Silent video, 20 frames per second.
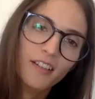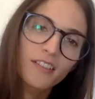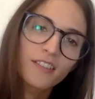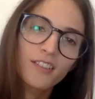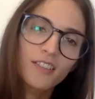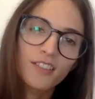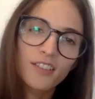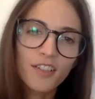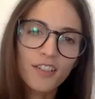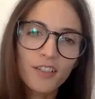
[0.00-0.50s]

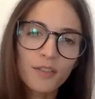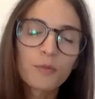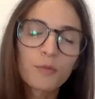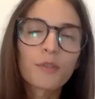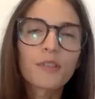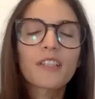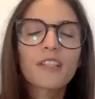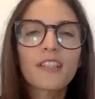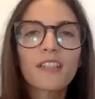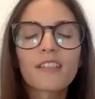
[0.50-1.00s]
started
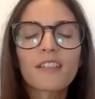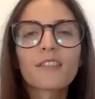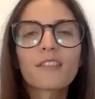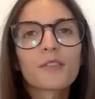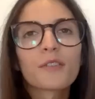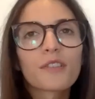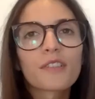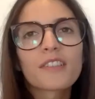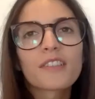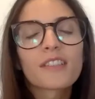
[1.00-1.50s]
working in New
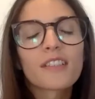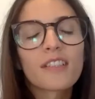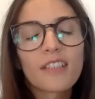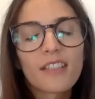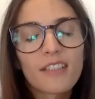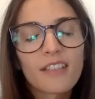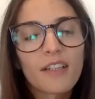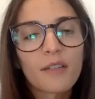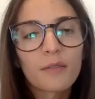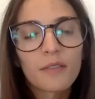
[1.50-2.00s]
York City,
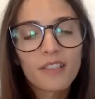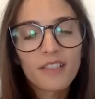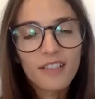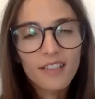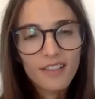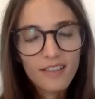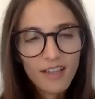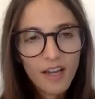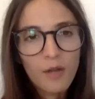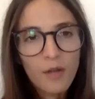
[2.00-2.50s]
and I
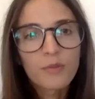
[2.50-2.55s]
really